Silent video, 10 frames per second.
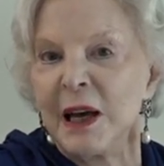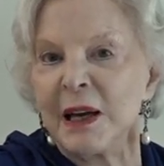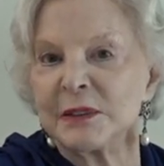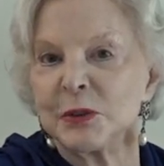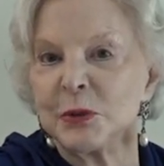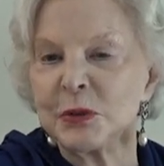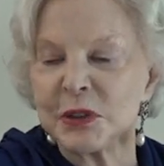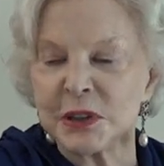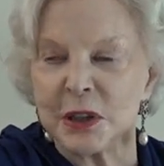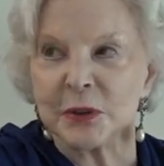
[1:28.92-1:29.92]
And
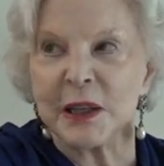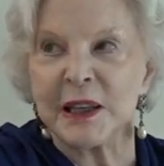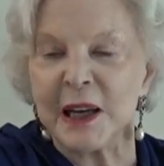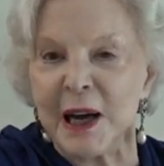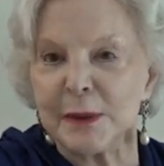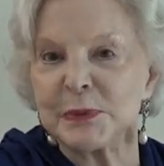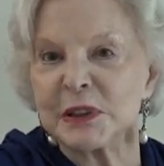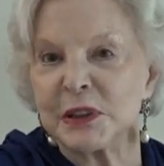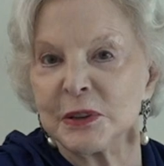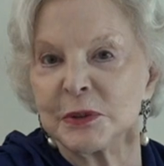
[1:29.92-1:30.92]
also, he
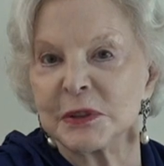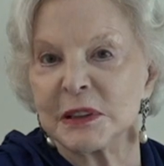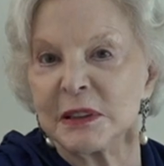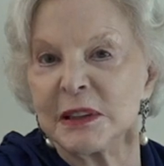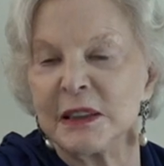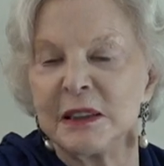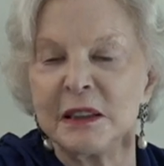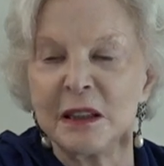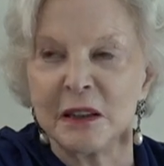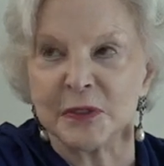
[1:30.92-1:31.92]

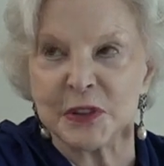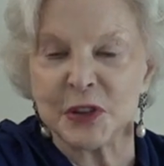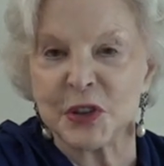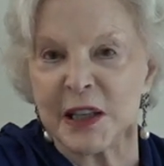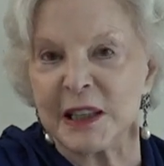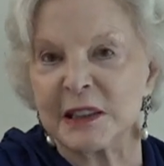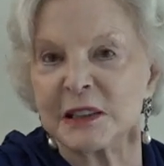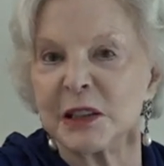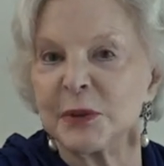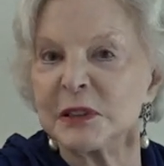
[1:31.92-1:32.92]
absolutely loves
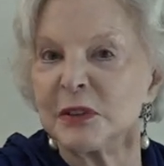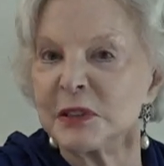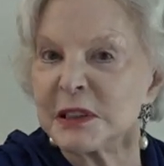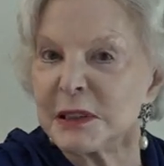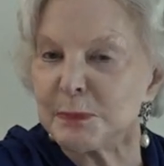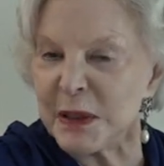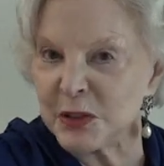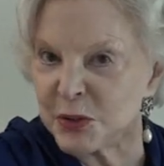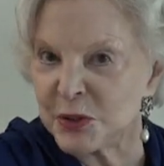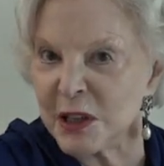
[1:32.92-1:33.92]
chicken, so he's on a
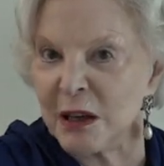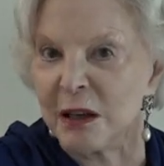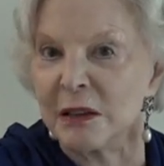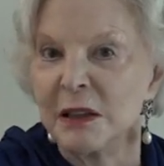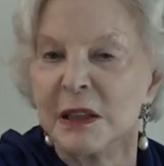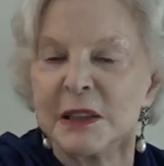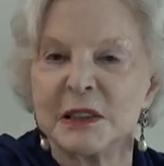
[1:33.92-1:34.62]
special diet.